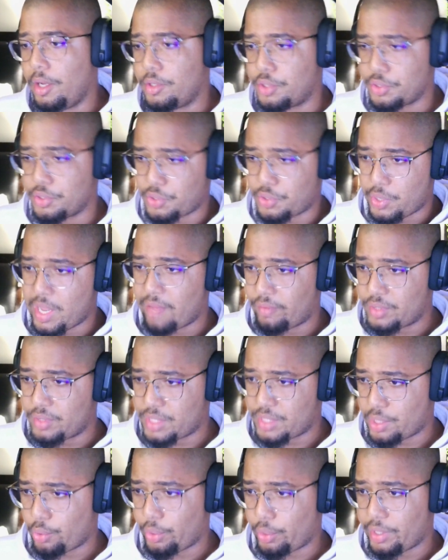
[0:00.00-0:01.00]
just so you have a
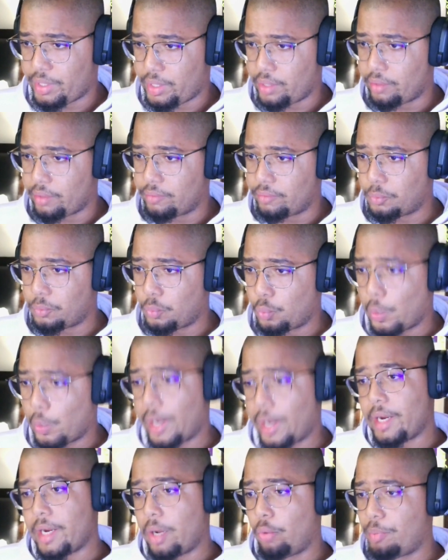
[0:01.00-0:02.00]
general idea of
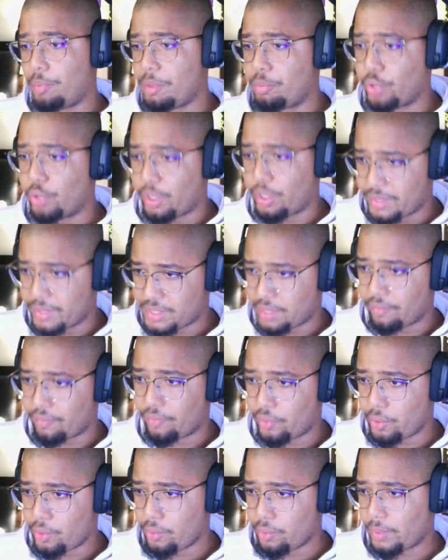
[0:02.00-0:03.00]
what I'll be putting myself
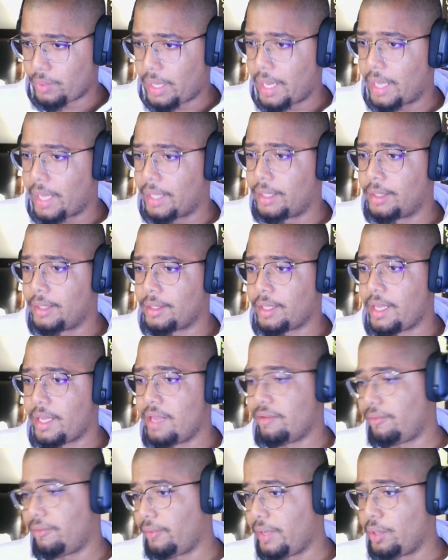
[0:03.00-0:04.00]
through and
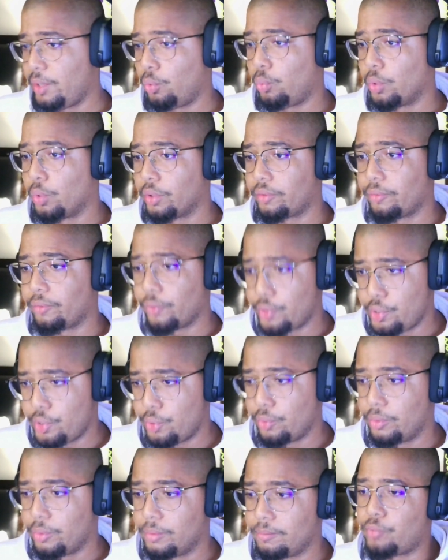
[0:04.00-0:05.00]
if it'll work for
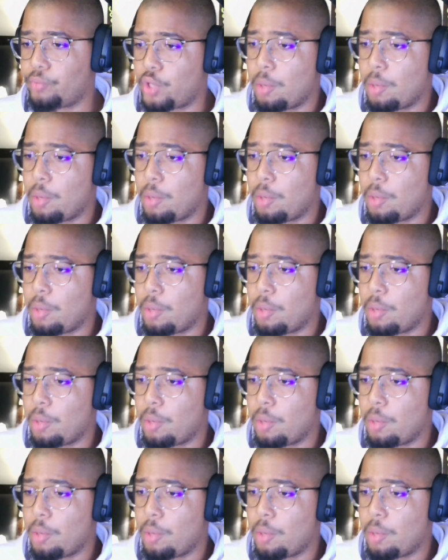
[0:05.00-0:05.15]
you